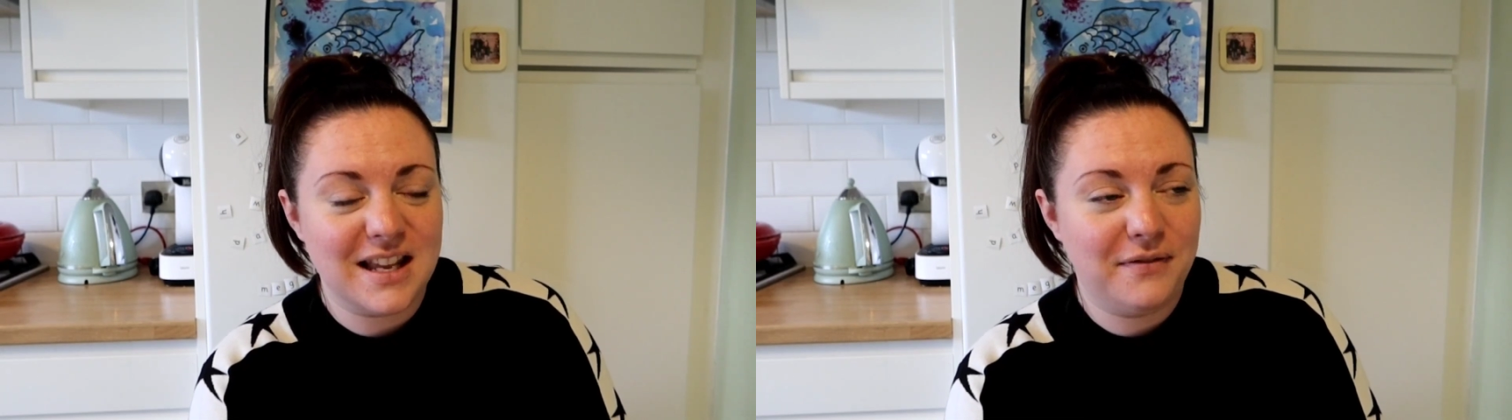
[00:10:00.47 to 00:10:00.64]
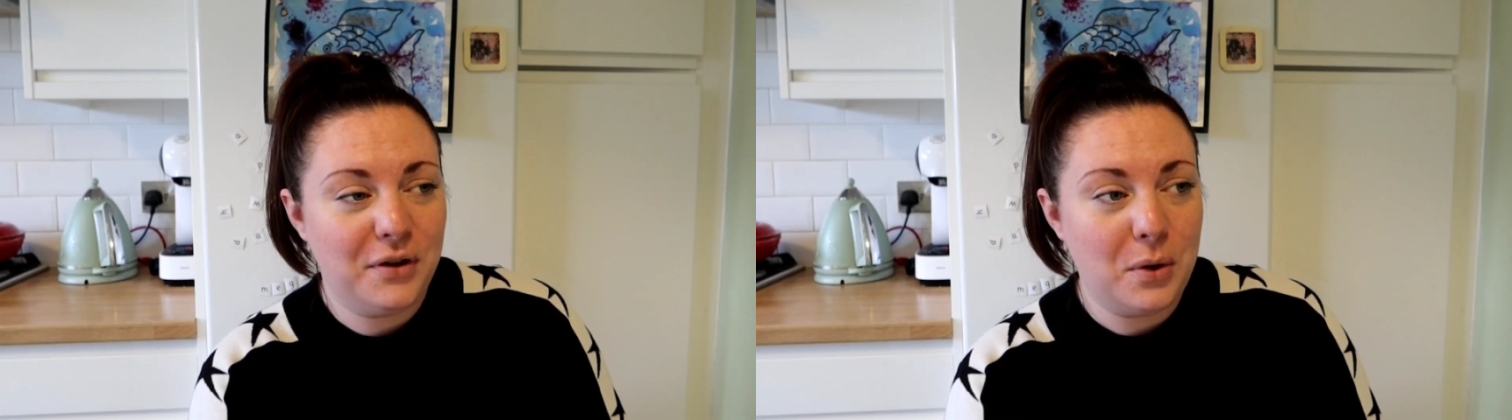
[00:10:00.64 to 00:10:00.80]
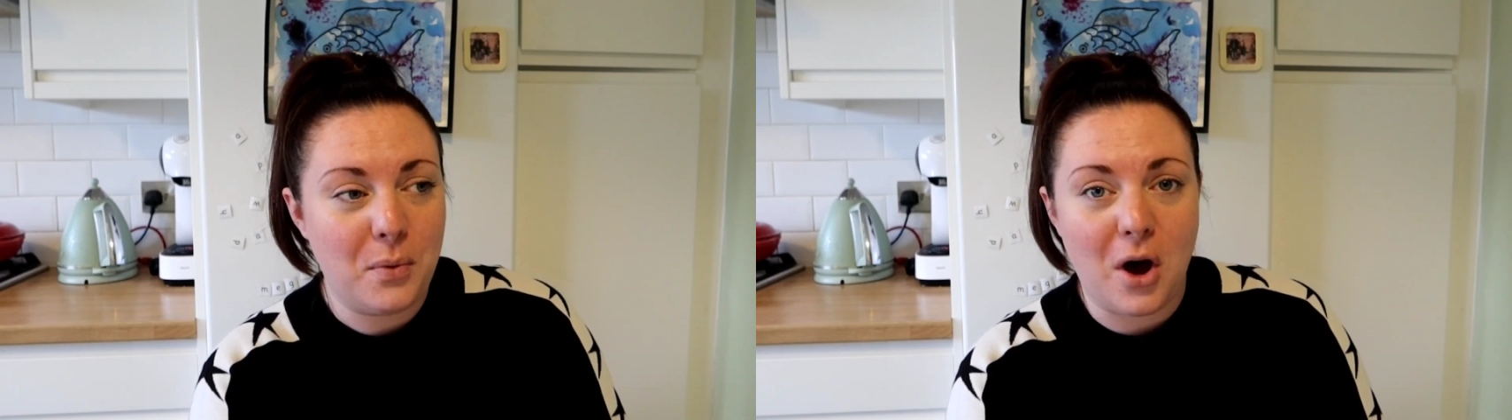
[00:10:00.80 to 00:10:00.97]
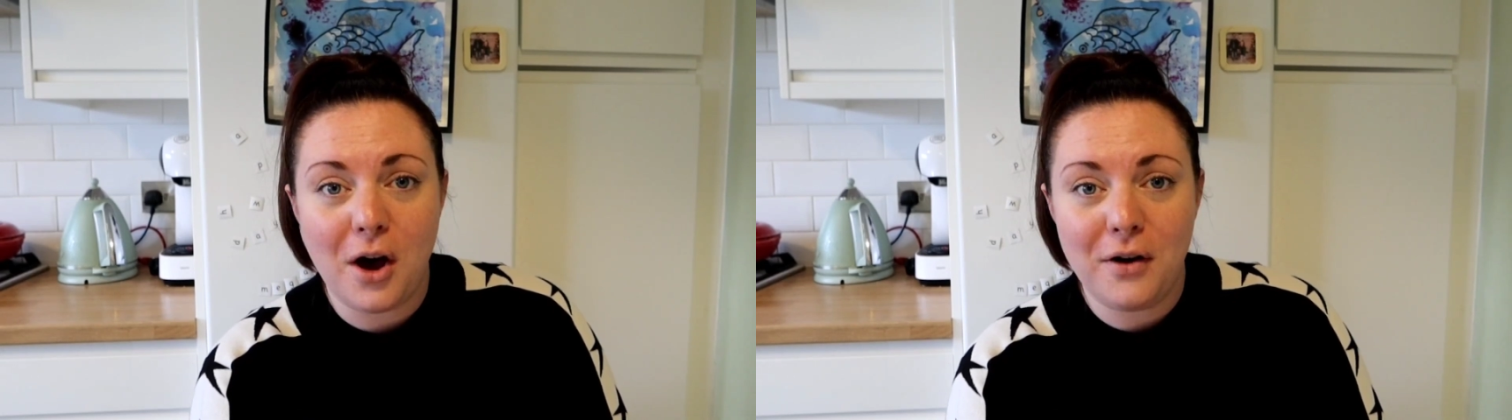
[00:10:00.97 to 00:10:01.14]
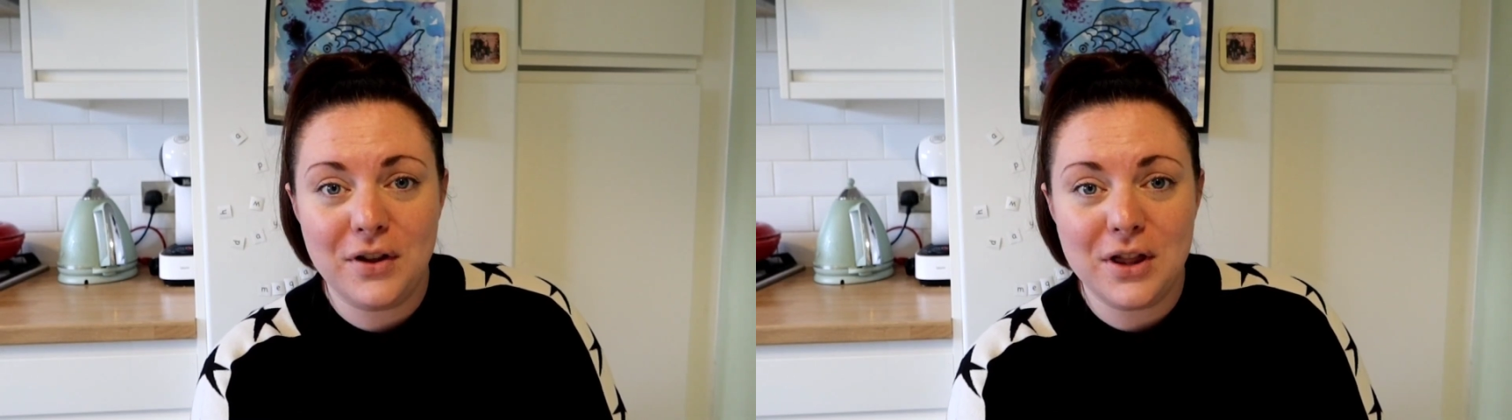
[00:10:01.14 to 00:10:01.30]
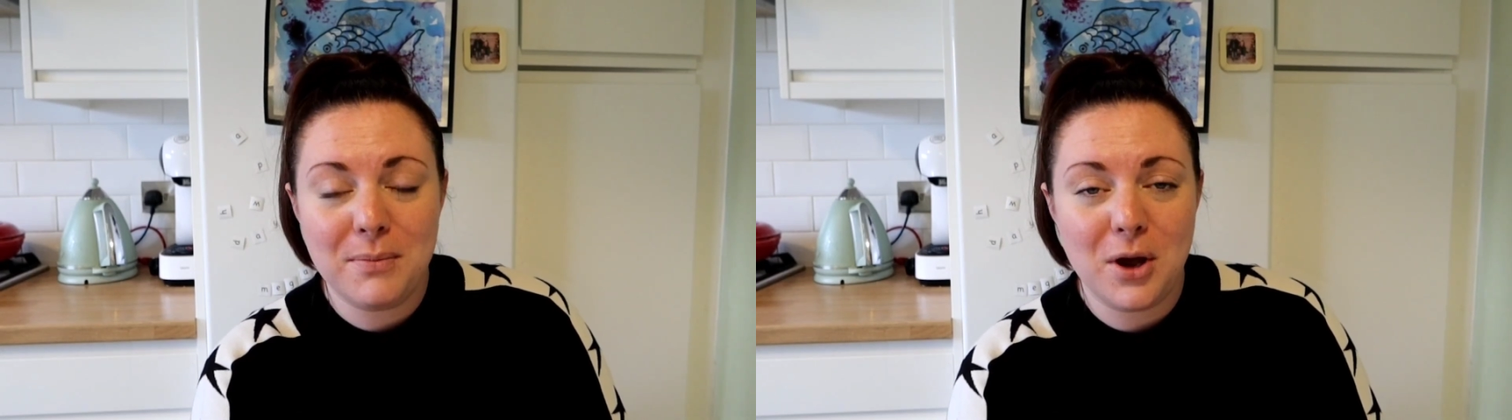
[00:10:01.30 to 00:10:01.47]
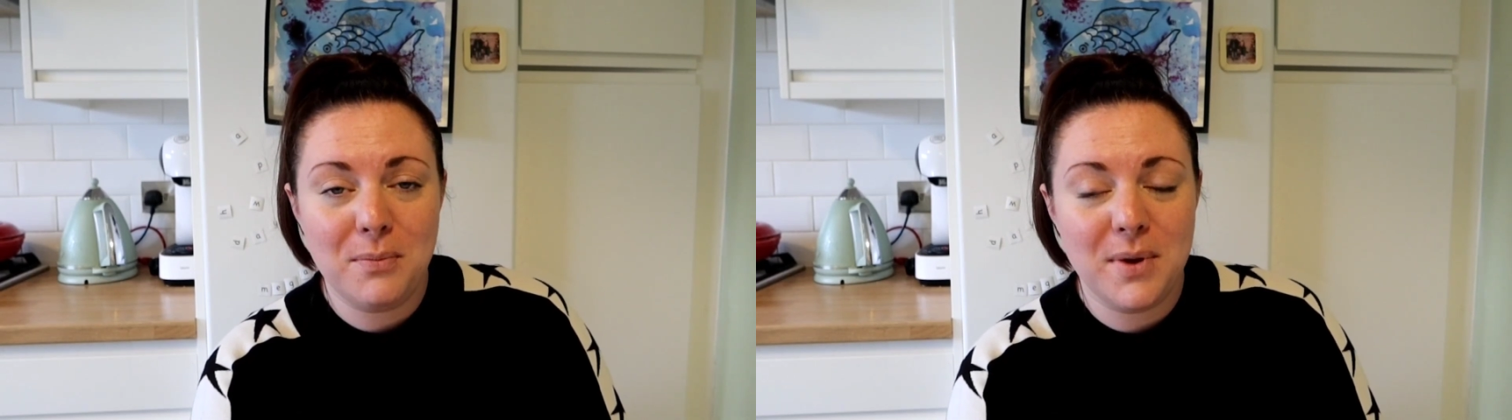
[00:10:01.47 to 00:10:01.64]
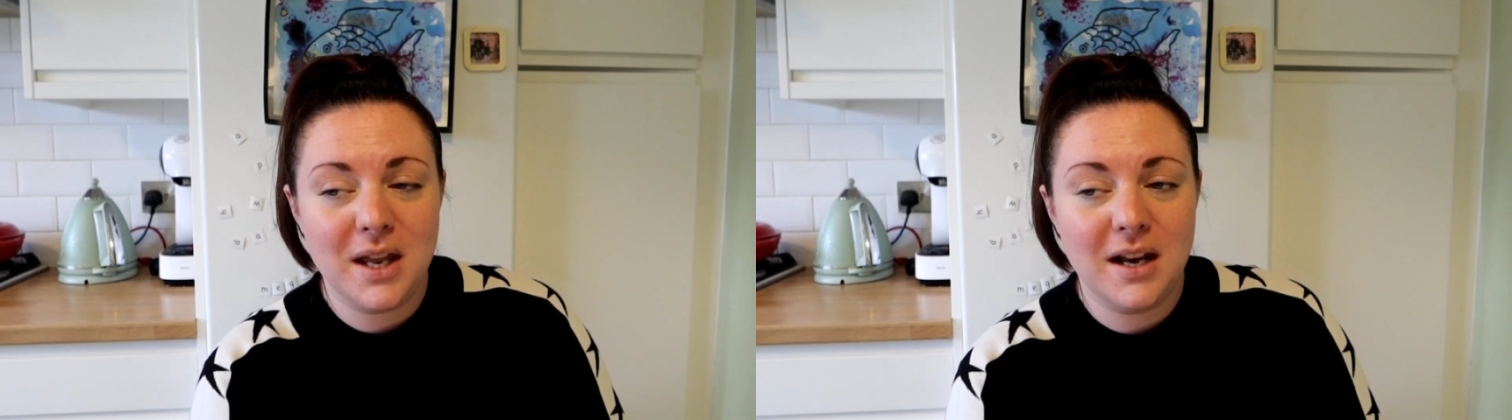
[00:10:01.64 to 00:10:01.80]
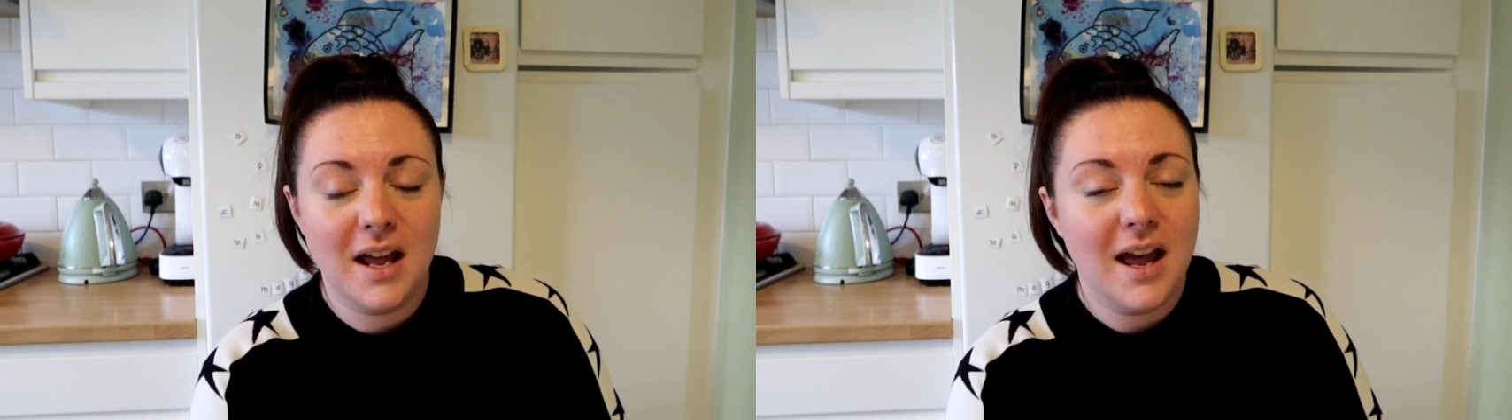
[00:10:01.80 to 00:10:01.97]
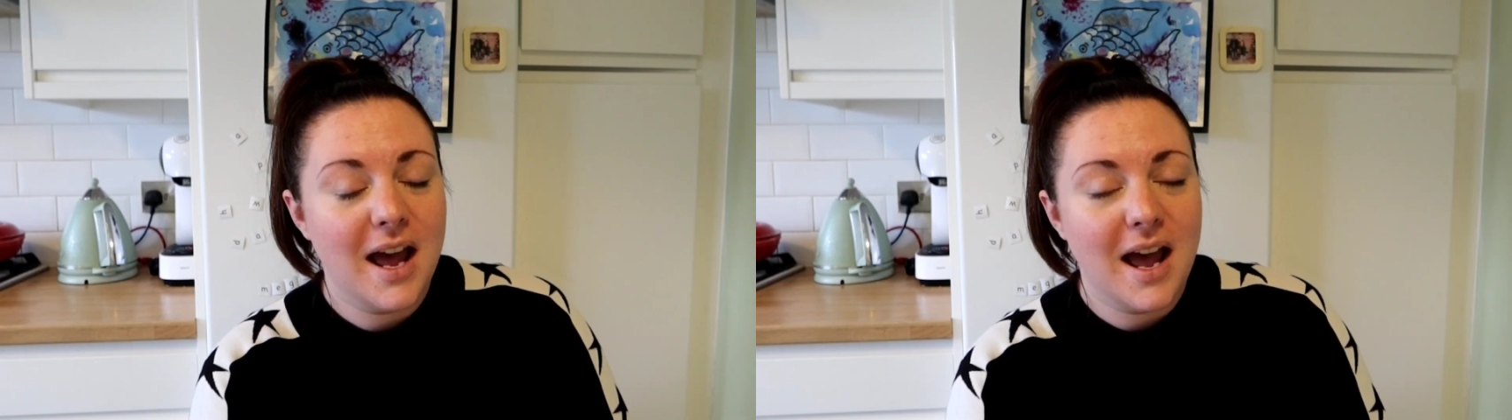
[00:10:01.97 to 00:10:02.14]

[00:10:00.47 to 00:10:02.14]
if you are off at the moment.